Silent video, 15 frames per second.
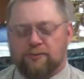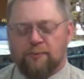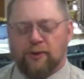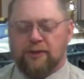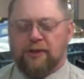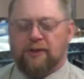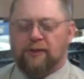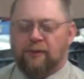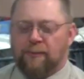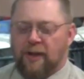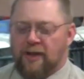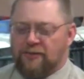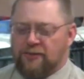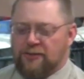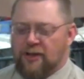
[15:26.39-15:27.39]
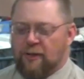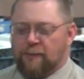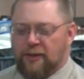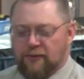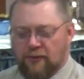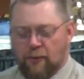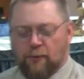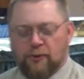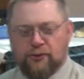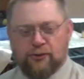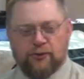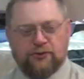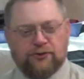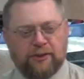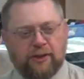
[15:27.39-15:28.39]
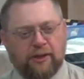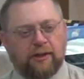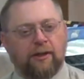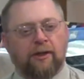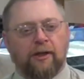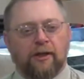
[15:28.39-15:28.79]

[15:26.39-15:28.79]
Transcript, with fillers: particular passage out because I want you to see,